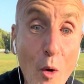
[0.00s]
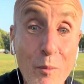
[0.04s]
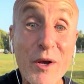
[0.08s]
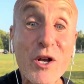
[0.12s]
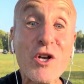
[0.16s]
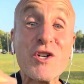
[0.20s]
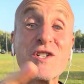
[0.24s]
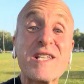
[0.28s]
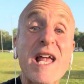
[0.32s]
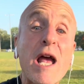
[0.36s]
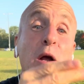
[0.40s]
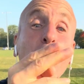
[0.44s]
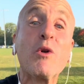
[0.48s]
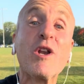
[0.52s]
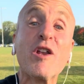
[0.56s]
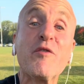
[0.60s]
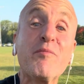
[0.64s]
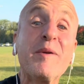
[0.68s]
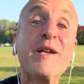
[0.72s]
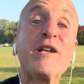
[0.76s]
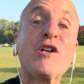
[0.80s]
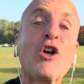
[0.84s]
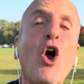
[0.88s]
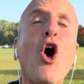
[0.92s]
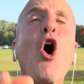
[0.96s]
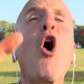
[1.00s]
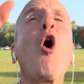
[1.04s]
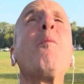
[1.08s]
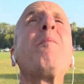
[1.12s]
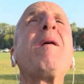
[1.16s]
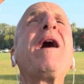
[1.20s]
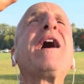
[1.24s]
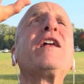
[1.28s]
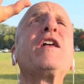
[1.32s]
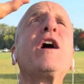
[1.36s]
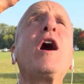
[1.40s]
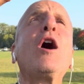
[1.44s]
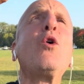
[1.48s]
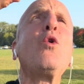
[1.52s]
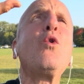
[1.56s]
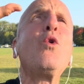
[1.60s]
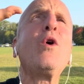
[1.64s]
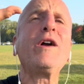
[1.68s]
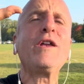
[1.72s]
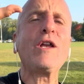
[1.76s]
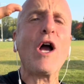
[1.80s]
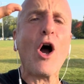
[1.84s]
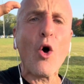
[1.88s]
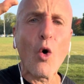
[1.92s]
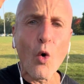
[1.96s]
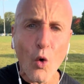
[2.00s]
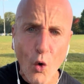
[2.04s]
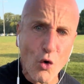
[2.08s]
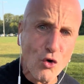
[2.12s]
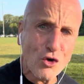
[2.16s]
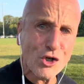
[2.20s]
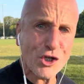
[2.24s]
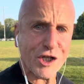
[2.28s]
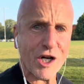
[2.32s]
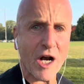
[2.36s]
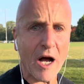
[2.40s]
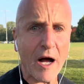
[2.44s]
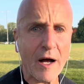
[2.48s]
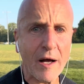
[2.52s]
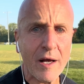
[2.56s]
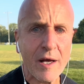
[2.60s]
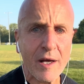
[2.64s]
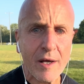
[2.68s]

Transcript: because they will have been called by Yahuwah, Yahusha.